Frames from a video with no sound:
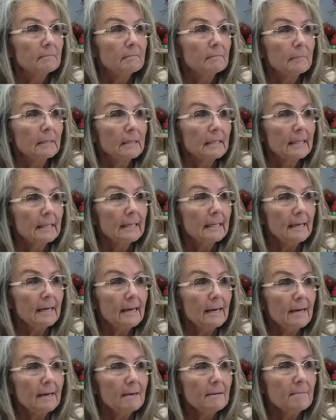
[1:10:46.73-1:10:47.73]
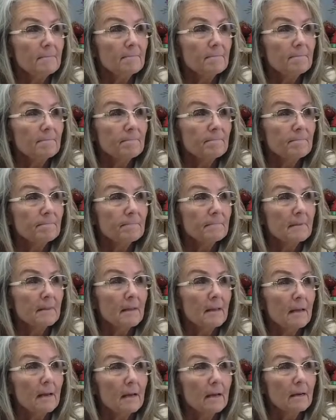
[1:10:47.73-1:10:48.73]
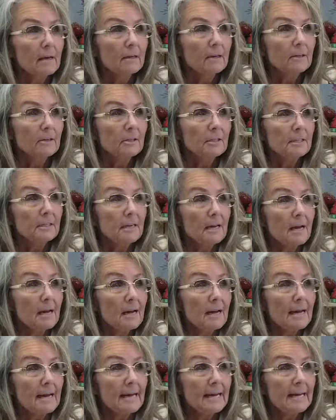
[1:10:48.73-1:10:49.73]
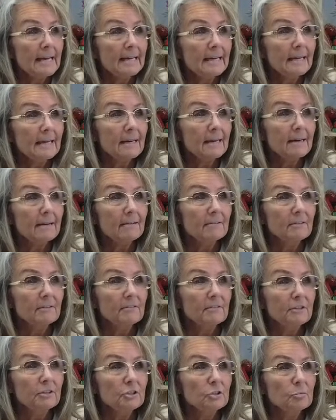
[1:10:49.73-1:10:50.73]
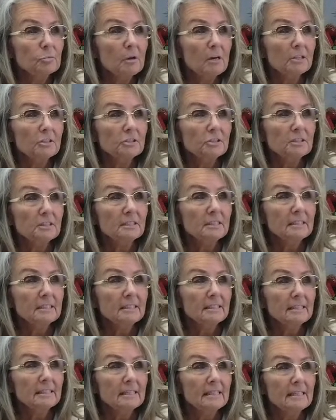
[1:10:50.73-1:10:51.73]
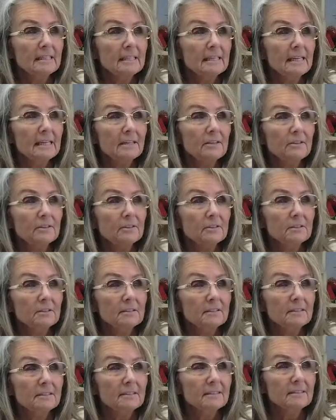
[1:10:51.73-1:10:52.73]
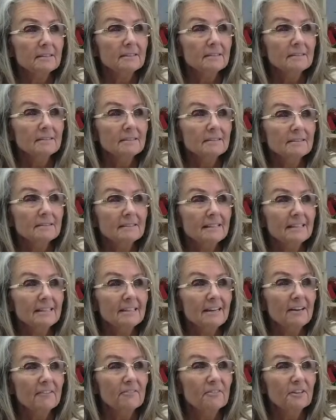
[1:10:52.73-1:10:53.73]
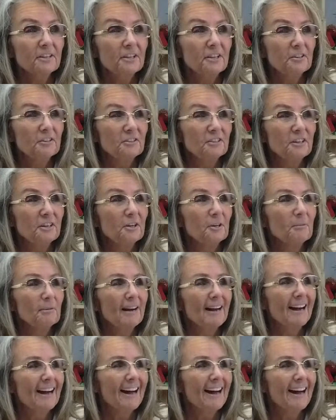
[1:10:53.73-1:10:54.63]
Malia, good night. I'll have to finish watching it later. Thank God for you too.